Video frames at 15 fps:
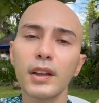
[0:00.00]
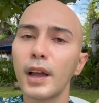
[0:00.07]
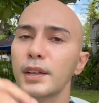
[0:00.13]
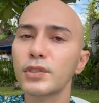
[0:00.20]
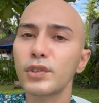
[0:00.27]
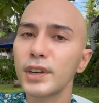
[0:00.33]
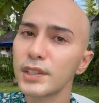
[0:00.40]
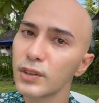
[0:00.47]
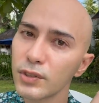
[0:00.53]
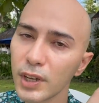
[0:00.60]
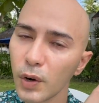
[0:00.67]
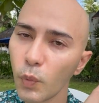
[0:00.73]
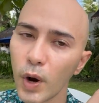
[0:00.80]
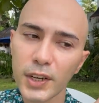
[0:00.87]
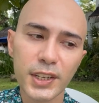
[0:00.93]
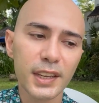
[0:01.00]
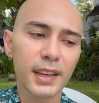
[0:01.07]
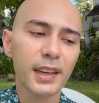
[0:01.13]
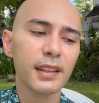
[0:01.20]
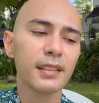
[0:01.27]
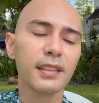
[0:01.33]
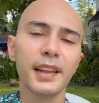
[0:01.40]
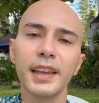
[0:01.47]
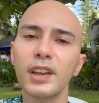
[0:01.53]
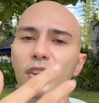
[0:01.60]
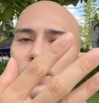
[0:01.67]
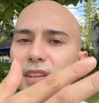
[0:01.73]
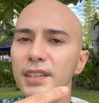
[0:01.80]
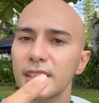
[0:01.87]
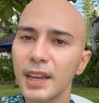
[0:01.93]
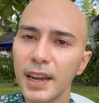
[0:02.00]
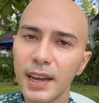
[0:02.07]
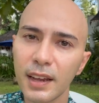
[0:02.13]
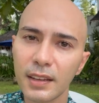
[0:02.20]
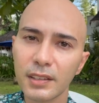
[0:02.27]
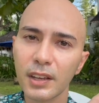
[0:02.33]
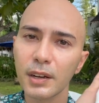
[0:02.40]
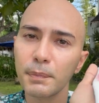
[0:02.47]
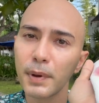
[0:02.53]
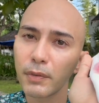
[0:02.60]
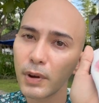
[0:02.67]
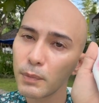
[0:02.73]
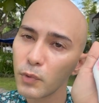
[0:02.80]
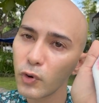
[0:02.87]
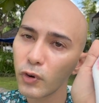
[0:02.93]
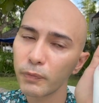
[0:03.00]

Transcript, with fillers: as soon as you start washing it like you know the staining is going to be removed